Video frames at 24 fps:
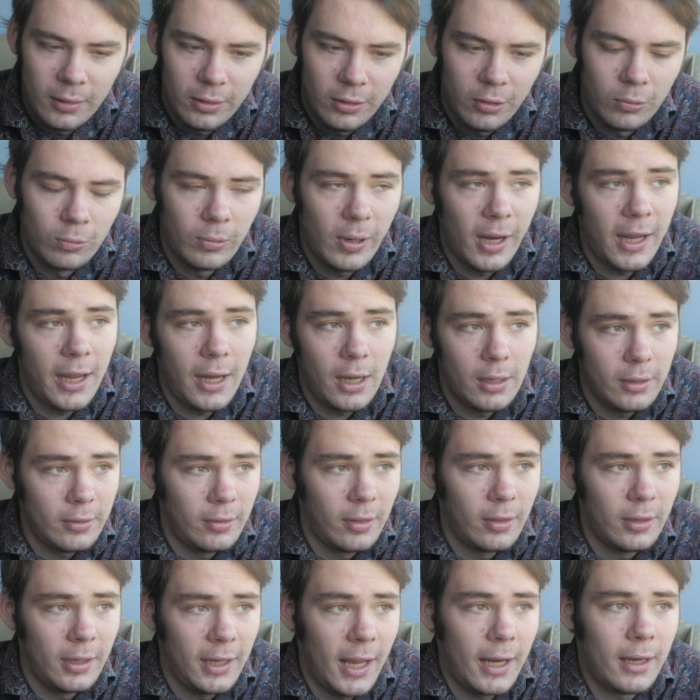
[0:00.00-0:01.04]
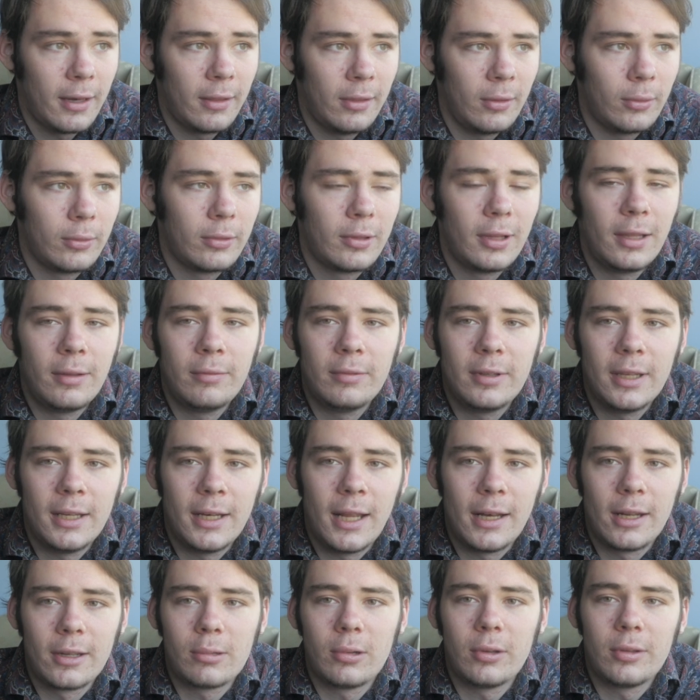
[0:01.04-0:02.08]
range that Neanderthals lived in,
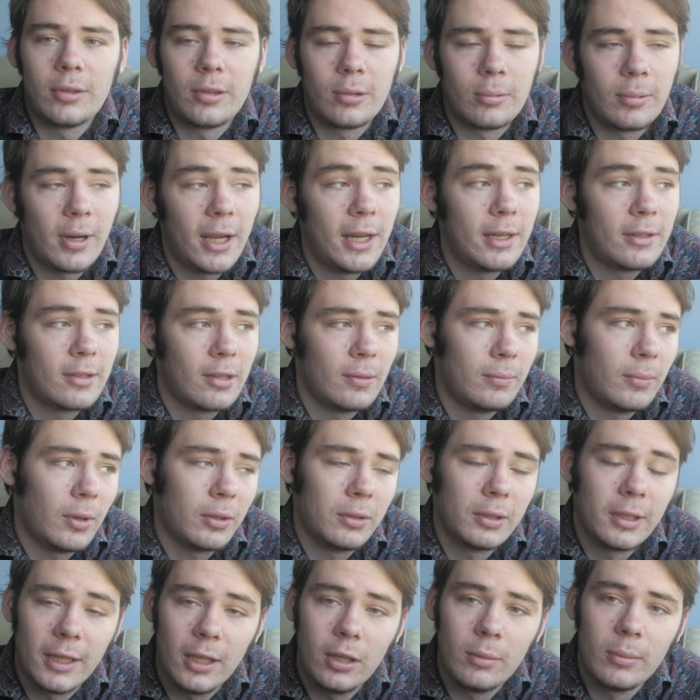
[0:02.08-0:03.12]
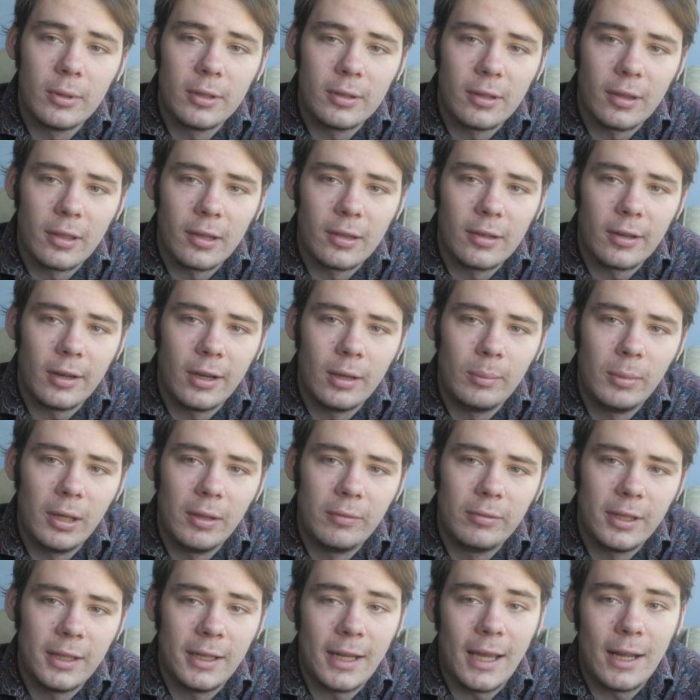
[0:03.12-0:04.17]
and across the range that modern humans at the time
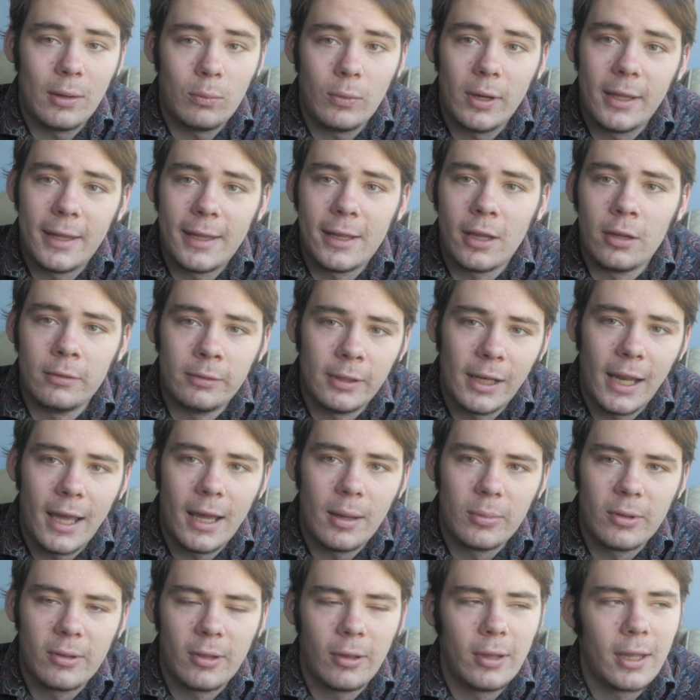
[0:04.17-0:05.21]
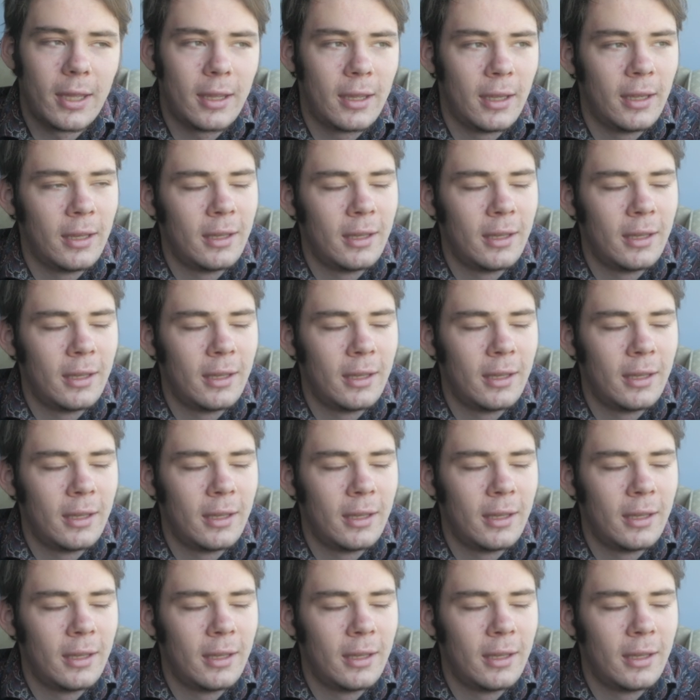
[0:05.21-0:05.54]
lived in, and where they overlapped. So,